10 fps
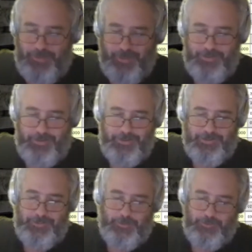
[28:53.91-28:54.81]
that in the next
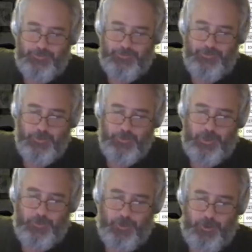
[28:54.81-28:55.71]
sort of
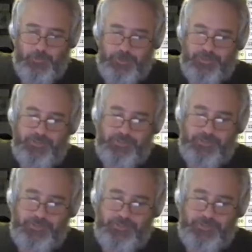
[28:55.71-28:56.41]
wee while, because